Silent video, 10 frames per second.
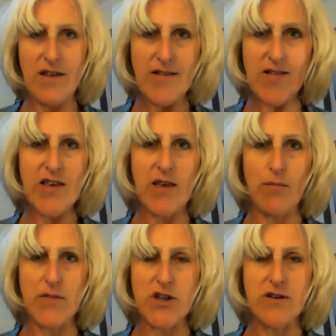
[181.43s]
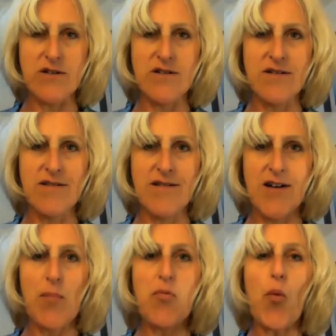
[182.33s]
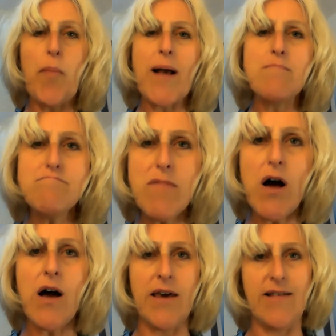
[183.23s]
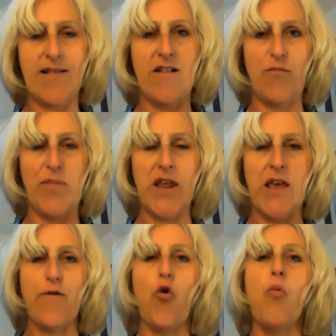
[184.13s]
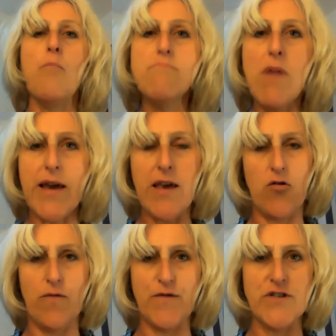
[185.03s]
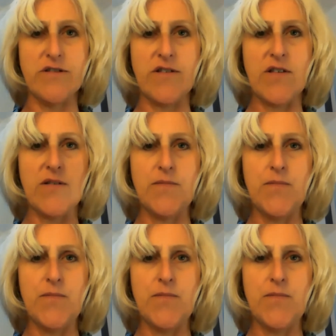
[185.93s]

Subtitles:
seemed, brought back my self-belief or my confidence.